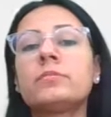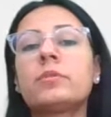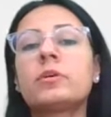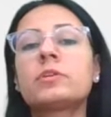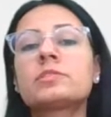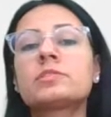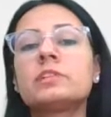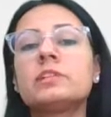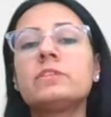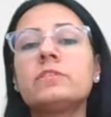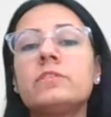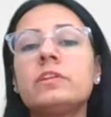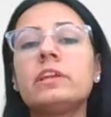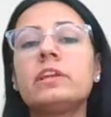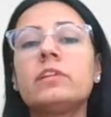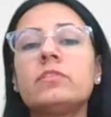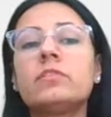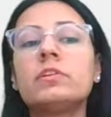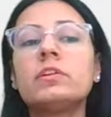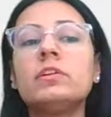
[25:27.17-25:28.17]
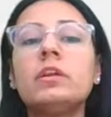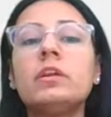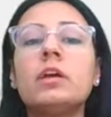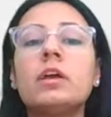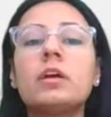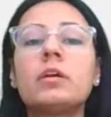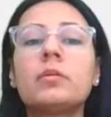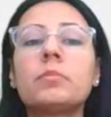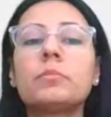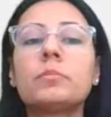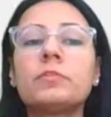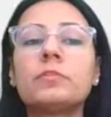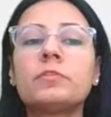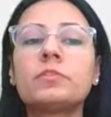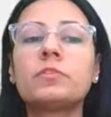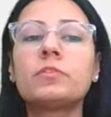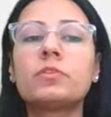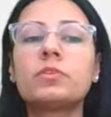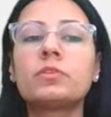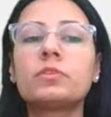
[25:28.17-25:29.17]
positive even
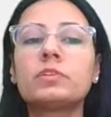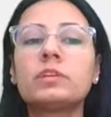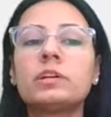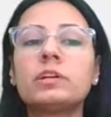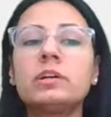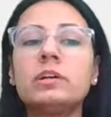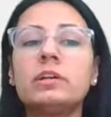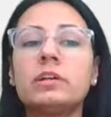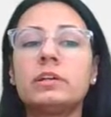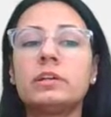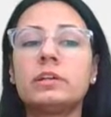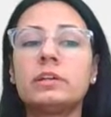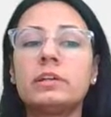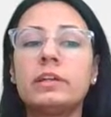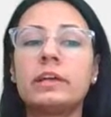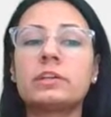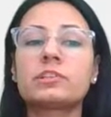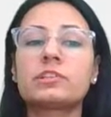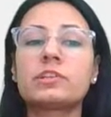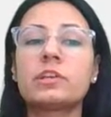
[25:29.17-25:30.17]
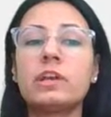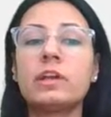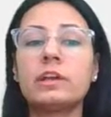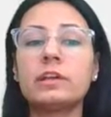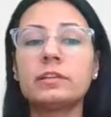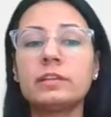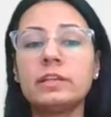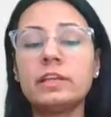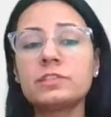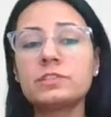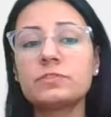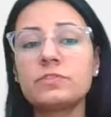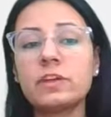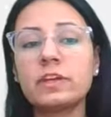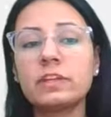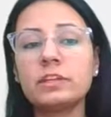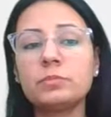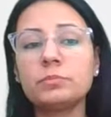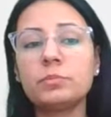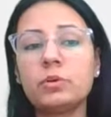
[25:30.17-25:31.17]
before the rash. Next
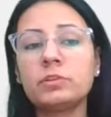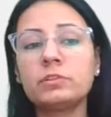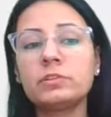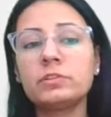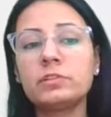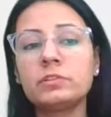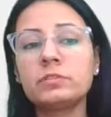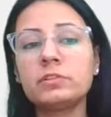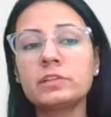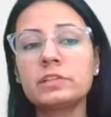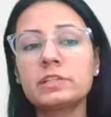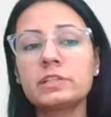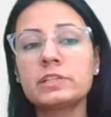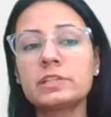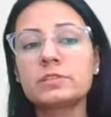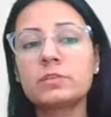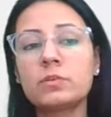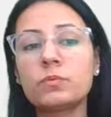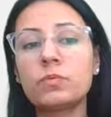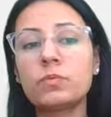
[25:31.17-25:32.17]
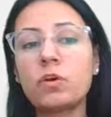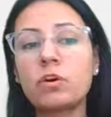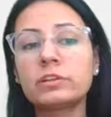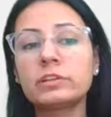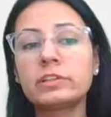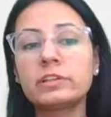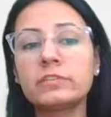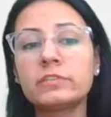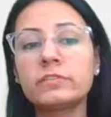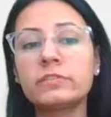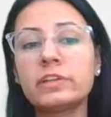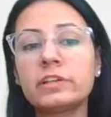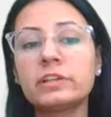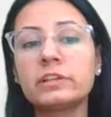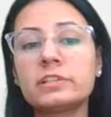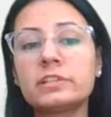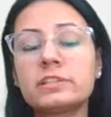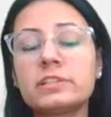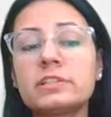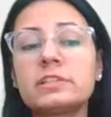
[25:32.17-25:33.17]
very important one is the
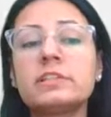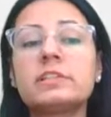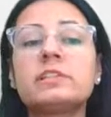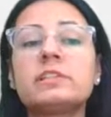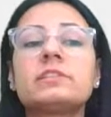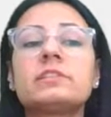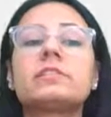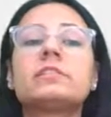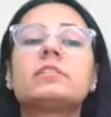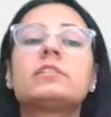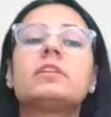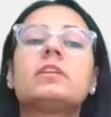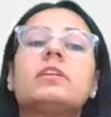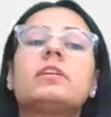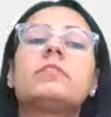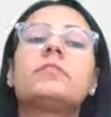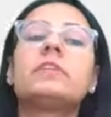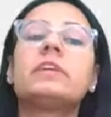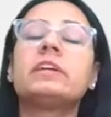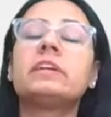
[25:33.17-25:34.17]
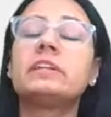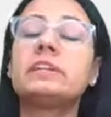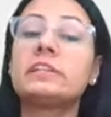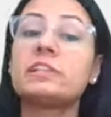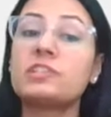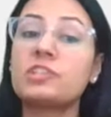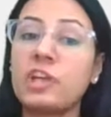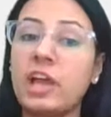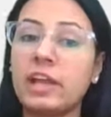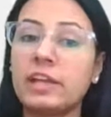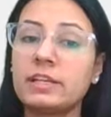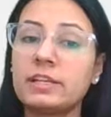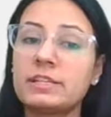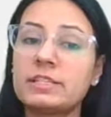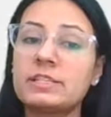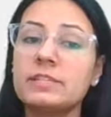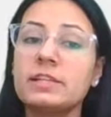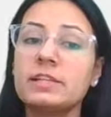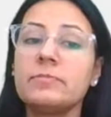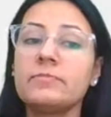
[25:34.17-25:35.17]
Warthin-Finkeldey
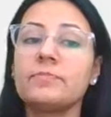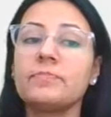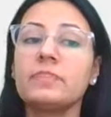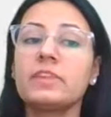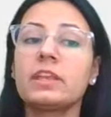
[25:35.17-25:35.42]
giant cell.